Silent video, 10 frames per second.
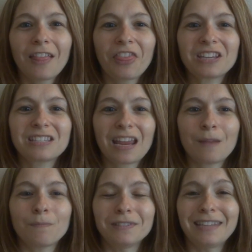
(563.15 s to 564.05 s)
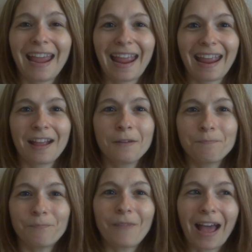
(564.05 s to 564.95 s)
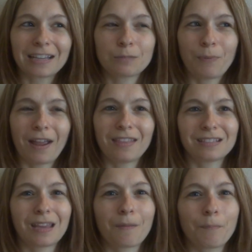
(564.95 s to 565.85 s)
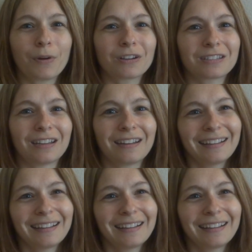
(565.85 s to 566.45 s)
the same day, asked by the same person.